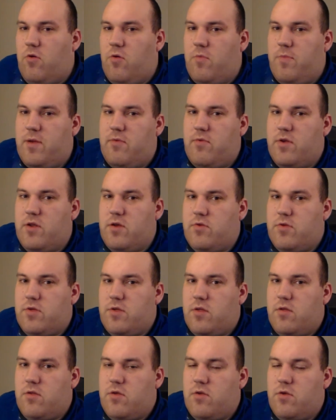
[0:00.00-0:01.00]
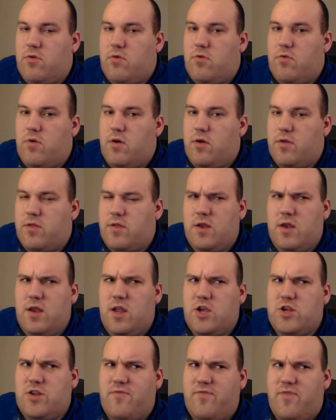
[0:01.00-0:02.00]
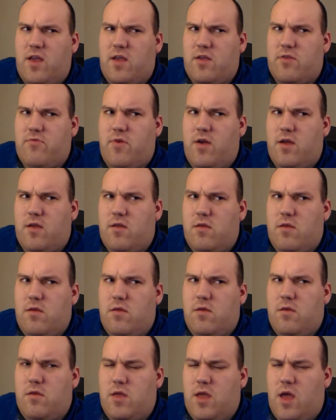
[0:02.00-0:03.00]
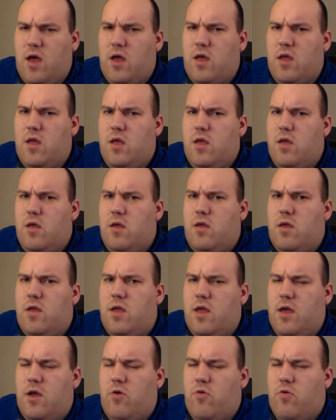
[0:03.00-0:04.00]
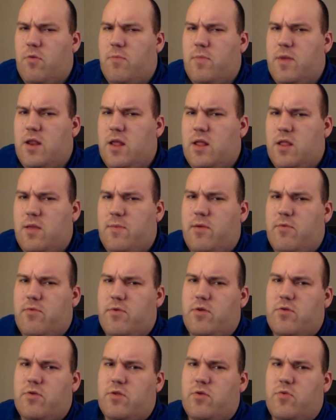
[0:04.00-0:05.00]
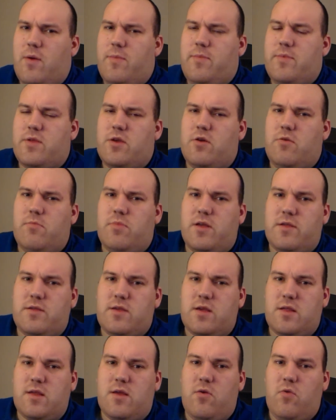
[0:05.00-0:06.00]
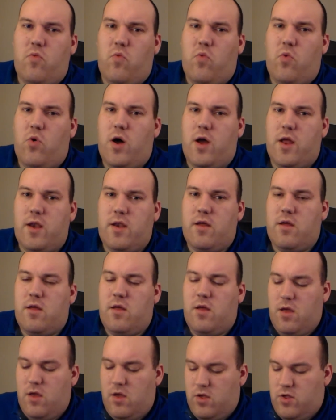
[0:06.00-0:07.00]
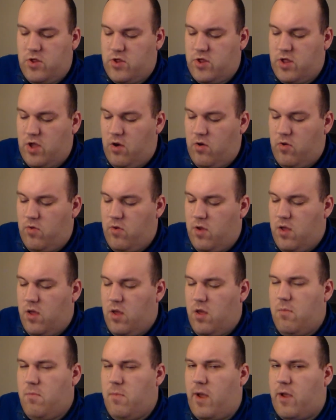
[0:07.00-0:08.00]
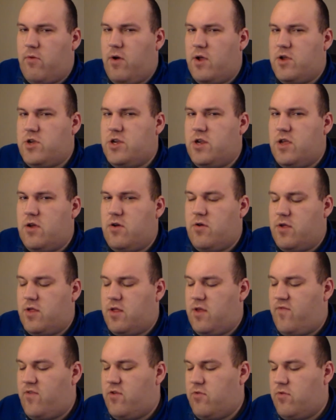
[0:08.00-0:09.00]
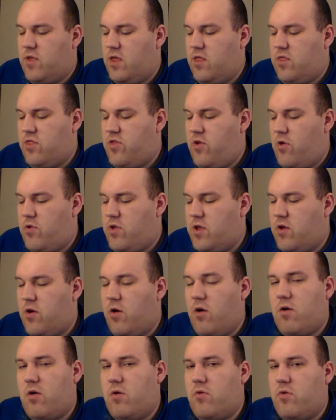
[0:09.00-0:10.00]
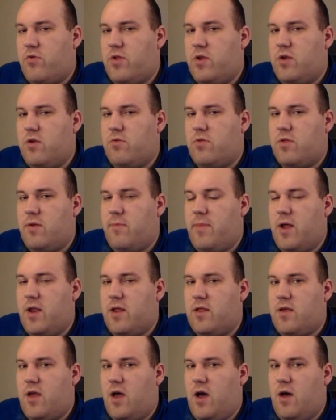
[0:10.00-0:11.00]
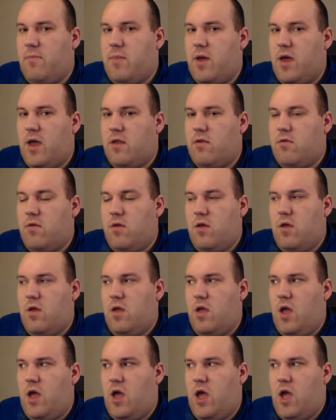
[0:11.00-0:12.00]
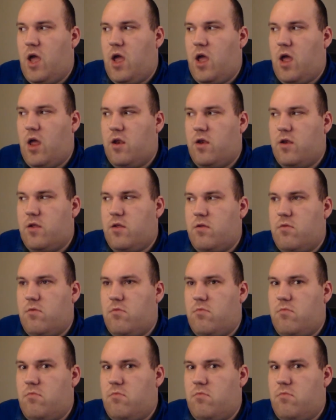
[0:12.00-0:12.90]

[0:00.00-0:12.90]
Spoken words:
Or be reduced to, or it's an initiative test, right? Yeah. Or immediately be reduced to weapon skill and ballistic skill 1. So, my question here is if you get 30 gargoyles into somebody's combat, and